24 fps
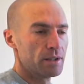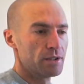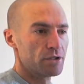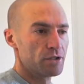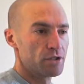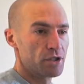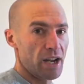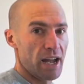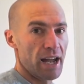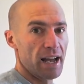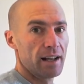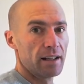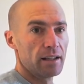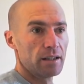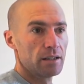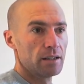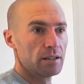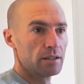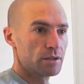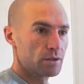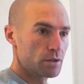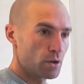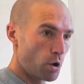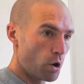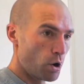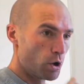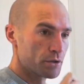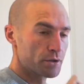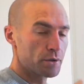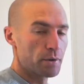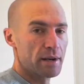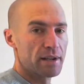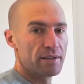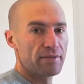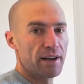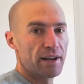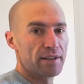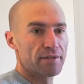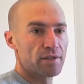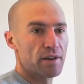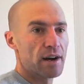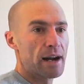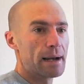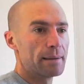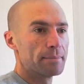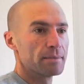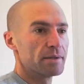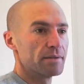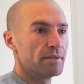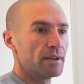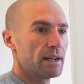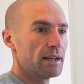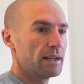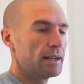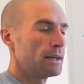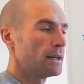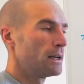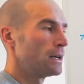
gel, all 25 grams of it,